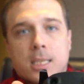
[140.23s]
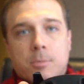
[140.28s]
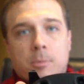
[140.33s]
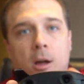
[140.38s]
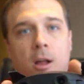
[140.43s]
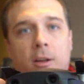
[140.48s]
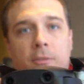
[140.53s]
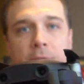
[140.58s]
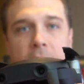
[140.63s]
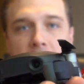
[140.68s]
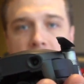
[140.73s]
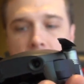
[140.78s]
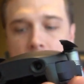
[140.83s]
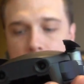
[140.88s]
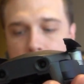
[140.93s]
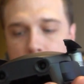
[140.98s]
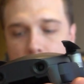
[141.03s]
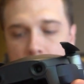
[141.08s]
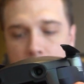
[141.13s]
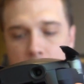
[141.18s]
small. It fits in
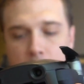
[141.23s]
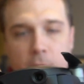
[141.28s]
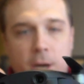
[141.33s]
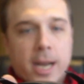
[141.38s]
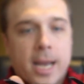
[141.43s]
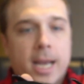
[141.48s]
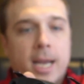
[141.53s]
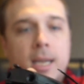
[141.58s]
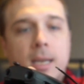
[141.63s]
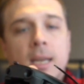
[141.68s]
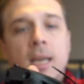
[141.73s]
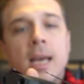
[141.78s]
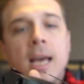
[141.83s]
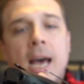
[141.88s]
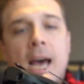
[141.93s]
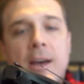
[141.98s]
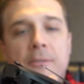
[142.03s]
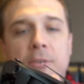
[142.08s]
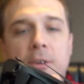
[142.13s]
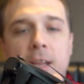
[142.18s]
the palm of your hand.
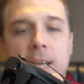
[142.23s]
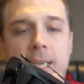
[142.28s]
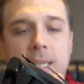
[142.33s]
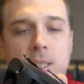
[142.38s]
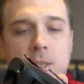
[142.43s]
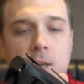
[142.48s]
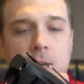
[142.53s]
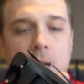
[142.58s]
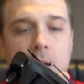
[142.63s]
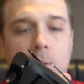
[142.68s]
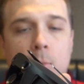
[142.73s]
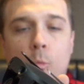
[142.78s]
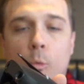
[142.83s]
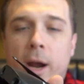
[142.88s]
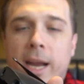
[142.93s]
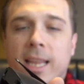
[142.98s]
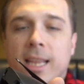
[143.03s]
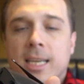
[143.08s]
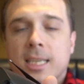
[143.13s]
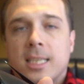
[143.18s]
I feel like it's
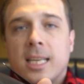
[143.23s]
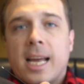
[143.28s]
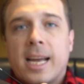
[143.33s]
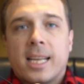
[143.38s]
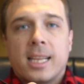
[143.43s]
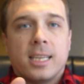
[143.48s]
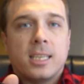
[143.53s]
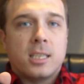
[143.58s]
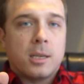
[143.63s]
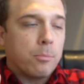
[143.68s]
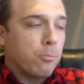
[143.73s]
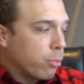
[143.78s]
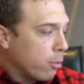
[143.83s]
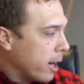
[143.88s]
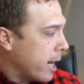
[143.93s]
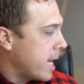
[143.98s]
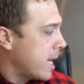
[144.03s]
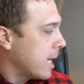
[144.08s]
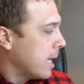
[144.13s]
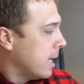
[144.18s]
way less likely to
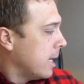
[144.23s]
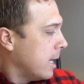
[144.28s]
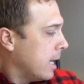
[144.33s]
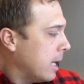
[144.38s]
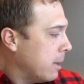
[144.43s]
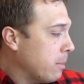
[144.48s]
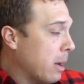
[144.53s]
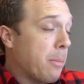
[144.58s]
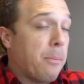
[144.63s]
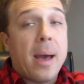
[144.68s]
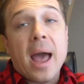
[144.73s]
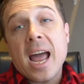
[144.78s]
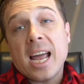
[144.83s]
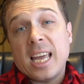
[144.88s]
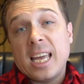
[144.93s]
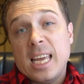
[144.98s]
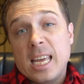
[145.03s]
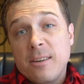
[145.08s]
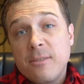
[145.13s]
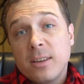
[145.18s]
break in my
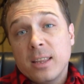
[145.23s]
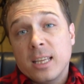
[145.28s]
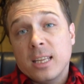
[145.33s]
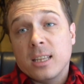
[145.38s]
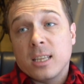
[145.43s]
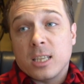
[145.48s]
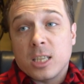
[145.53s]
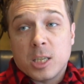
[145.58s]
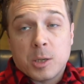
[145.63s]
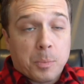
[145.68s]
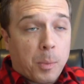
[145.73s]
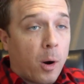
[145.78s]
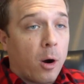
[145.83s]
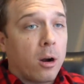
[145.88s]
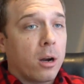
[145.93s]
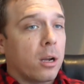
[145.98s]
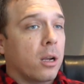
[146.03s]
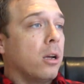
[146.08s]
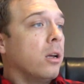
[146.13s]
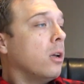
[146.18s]
pack even than the
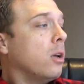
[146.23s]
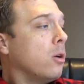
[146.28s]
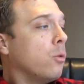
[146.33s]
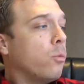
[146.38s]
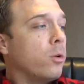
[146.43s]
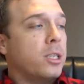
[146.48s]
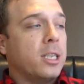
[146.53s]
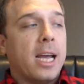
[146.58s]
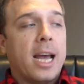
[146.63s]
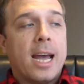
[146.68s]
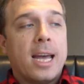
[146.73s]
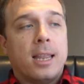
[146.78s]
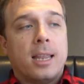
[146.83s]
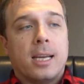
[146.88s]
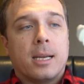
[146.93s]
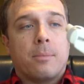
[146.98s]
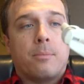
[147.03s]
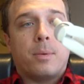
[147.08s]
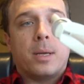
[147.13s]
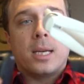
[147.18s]
Spark, which I had, like,